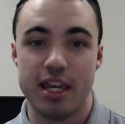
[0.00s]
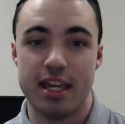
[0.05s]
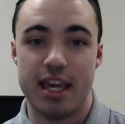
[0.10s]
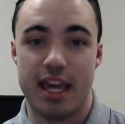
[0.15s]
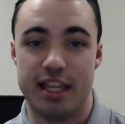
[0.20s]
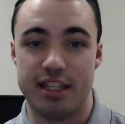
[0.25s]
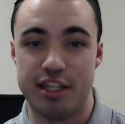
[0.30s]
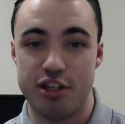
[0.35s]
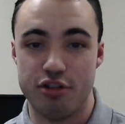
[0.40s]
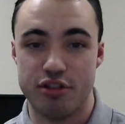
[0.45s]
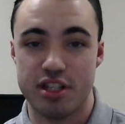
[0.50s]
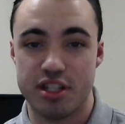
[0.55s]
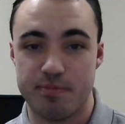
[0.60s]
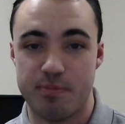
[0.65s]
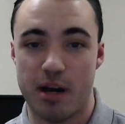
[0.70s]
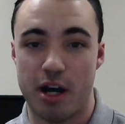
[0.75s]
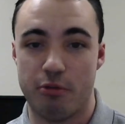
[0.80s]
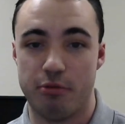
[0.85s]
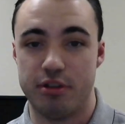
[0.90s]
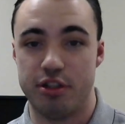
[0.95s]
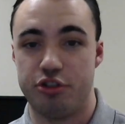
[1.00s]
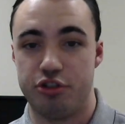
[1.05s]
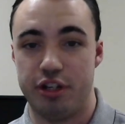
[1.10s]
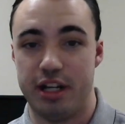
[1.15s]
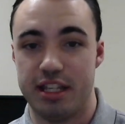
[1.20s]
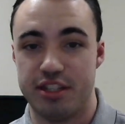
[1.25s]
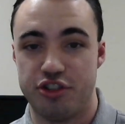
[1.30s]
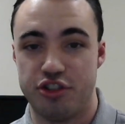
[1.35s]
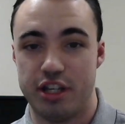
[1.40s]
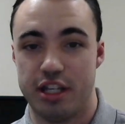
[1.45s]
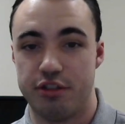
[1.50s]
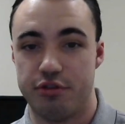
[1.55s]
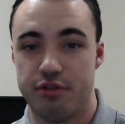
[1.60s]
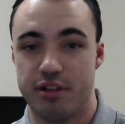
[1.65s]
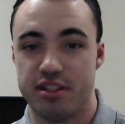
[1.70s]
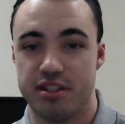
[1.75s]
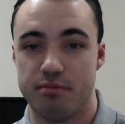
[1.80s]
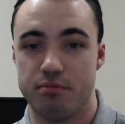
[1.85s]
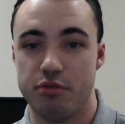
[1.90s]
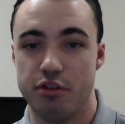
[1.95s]
And here's a spot where the
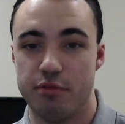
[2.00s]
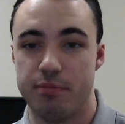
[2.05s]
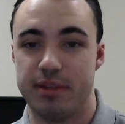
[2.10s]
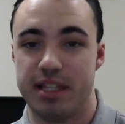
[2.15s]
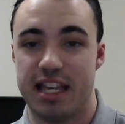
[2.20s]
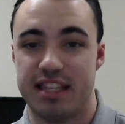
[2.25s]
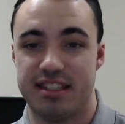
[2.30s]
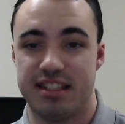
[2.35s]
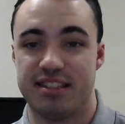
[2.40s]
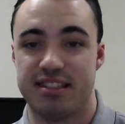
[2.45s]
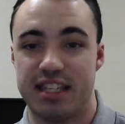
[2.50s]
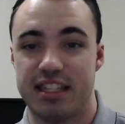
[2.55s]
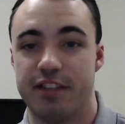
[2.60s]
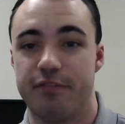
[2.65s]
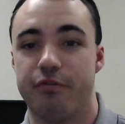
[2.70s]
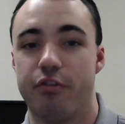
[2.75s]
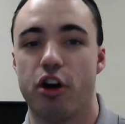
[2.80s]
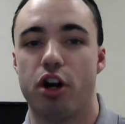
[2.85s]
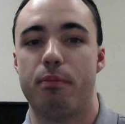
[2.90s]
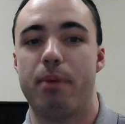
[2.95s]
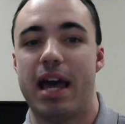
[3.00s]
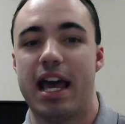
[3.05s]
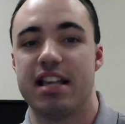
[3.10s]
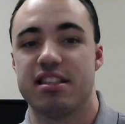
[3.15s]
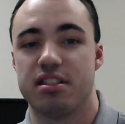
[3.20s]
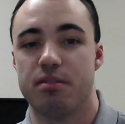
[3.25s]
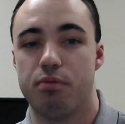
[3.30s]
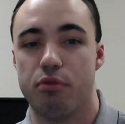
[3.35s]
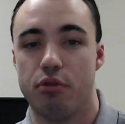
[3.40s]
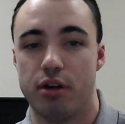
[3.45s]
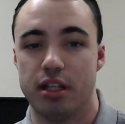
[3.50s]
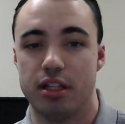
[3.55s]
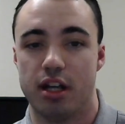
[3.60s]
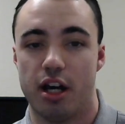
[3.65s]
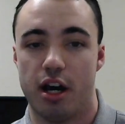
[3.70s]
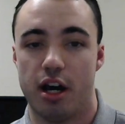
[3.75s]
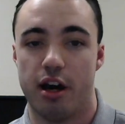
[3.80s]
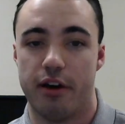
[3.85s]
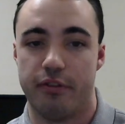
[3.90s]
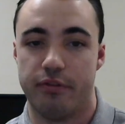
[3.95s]
transgenderism movement has extended far past the point
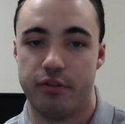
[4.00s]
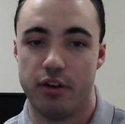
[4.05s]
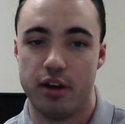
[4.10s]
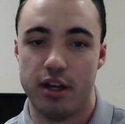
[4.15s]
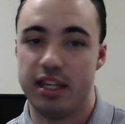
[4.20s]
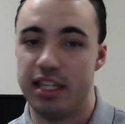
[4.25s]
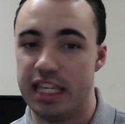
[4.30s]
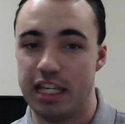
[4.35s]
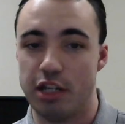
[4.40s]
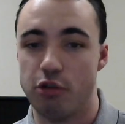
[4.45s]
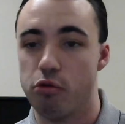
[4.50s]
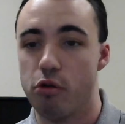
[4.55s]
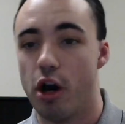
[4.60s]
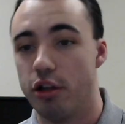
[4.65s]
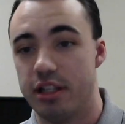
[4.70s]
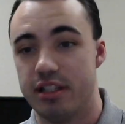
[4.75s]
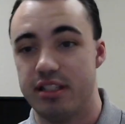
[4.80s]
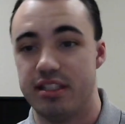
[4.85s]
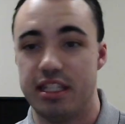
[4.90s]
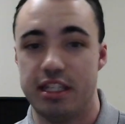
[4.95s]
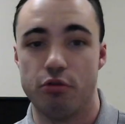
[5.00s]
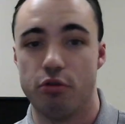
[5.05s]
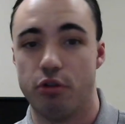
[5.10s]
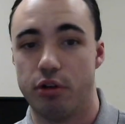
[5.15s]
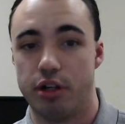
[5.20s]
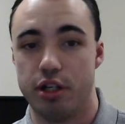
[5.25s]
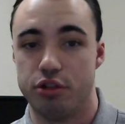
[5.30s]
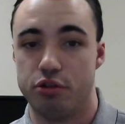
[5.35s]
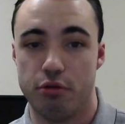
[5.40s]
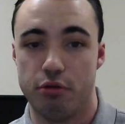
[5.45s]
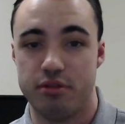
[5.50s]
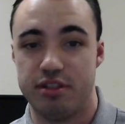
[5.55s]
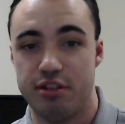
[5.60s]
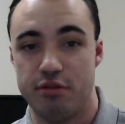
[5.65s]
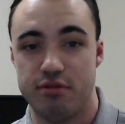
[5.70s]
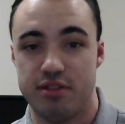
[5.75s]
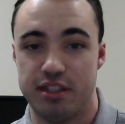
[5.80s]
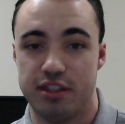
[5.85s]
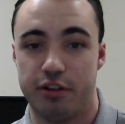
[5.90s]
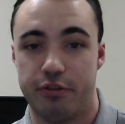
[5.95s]
of equality or adults
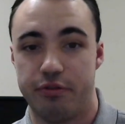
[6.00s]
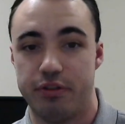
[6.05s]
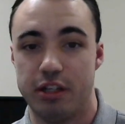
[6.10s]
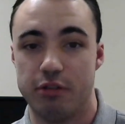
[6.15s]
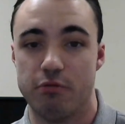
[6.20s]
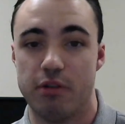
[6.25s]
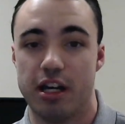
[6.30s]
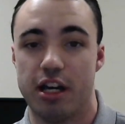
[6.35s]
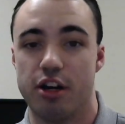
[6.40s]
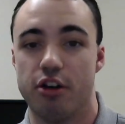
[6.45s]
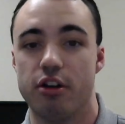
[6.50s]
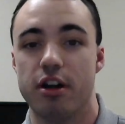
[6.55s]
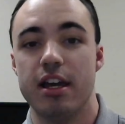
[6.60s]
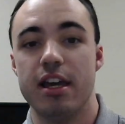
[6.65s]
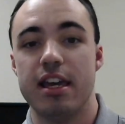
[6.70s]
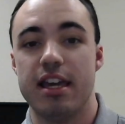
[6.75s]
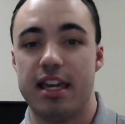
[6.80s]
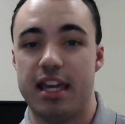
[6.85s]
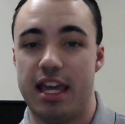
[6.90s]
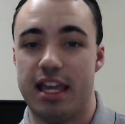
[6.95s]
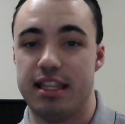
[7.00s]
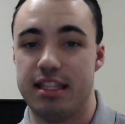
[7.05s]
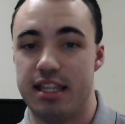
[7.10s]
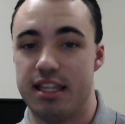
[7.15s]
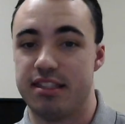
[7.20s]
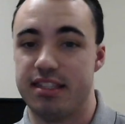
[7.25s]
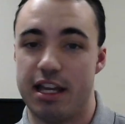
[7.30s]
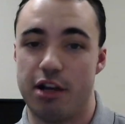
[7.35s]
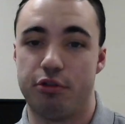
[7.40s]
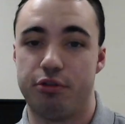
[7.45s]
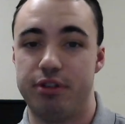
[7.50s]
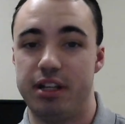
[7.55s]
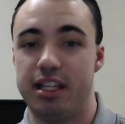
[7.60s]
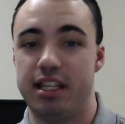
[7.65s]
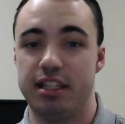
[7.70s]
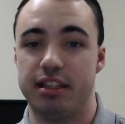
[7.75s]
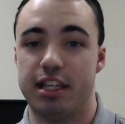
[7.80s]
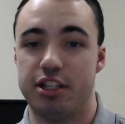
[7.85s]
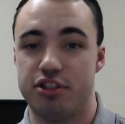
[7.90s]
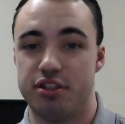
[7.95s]
using their free will, and it's now
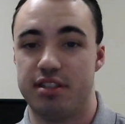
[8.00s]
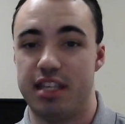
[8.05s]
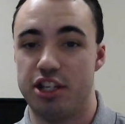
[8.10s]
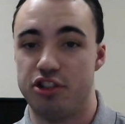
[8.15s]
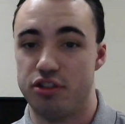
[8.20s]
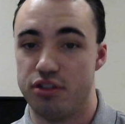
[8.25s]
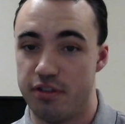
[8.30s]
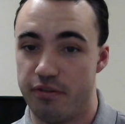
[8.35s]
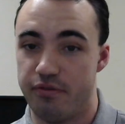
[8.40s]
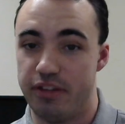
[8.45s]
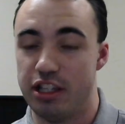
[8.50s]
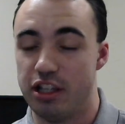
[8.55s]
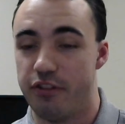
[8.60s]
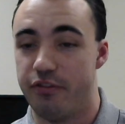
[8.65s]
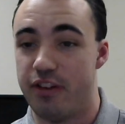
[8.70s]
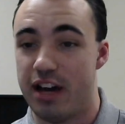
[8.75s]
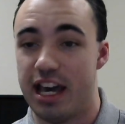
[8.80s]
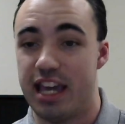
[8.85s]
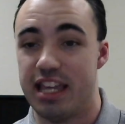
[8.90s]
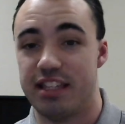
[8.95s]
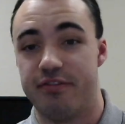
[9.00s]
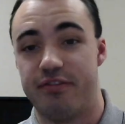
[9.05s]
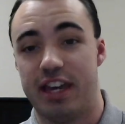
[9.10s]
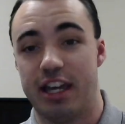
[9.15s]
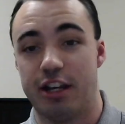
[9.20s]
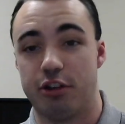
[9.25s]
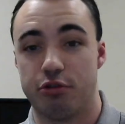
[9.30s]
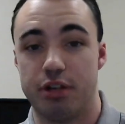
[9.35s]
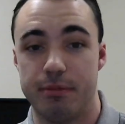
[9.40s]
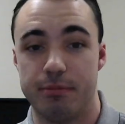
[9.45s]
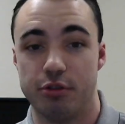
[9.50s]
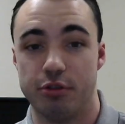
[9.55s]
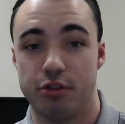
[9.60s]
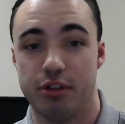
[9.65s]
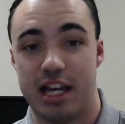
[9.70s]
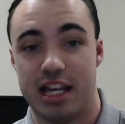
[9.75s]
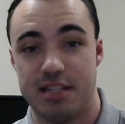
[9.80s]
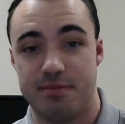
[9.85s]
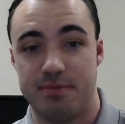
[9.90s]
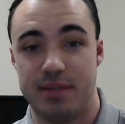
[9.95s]
creating legislation to vilify and in fact
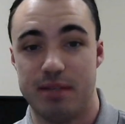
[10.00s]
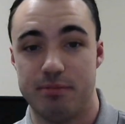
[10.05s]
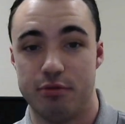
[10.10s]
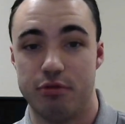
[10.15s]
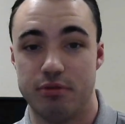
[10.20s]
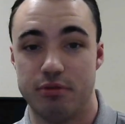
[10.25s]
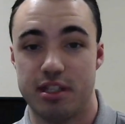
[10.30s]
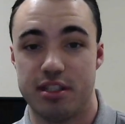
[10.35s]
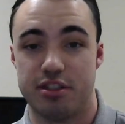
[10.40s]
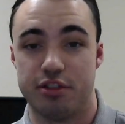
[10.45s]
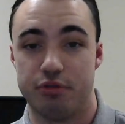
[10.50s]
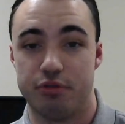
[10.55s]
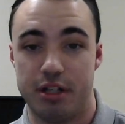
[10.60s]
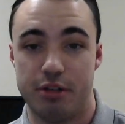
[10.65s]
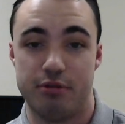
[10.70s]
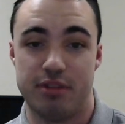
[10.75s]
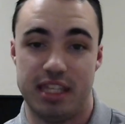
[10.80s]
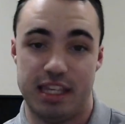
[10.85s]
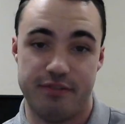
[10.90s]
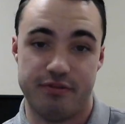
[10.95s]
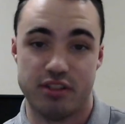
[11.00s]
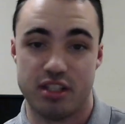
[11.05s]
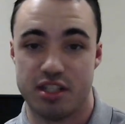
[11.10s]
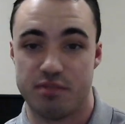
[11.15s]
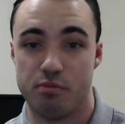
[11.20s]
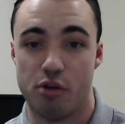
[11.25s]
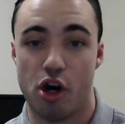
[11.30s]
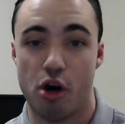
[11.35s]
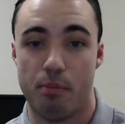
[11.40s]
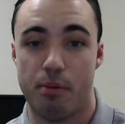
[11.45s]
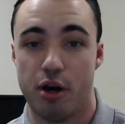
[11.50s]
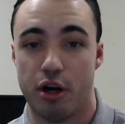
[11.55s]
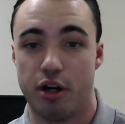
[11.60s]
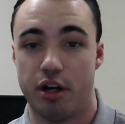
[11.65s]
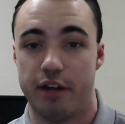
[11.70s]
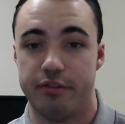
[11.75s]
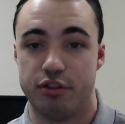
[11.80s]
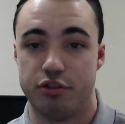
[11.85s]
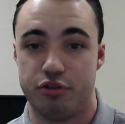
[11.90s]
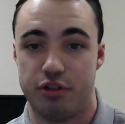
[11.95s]
criminalize people who disagree with even a small part
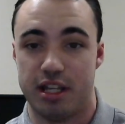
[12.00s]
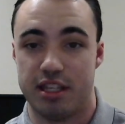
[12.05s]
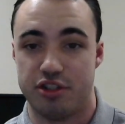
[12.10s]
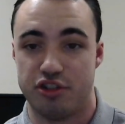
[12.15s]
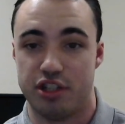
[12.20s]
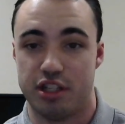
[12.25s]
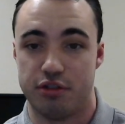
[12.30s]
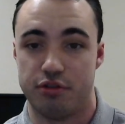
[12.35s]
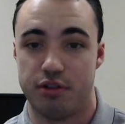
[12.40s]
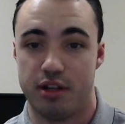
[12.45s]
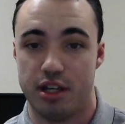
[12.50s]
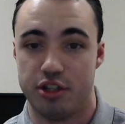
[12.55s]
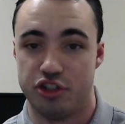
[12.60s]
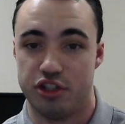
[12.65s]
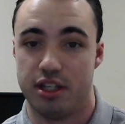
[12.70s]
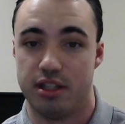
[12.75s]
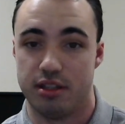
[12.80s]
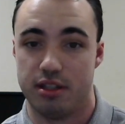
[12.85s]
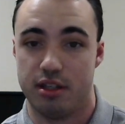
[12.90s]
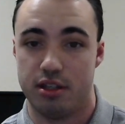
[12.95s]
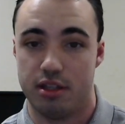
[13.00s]
of the transgender agenda.